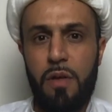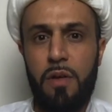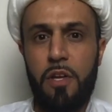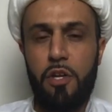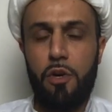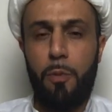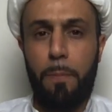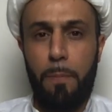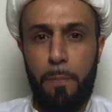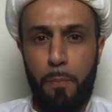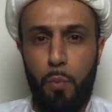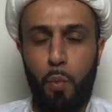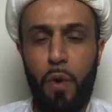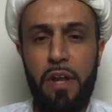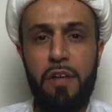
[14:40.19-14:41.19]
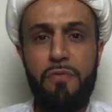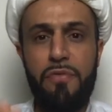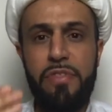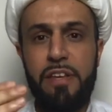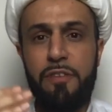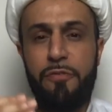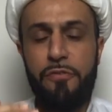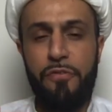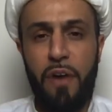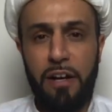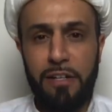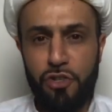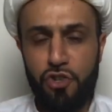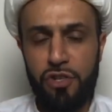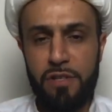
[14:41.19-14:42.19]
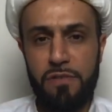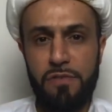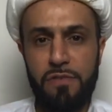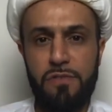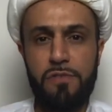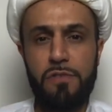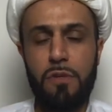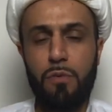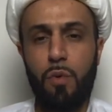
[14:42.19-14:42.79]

You know, one of the functions,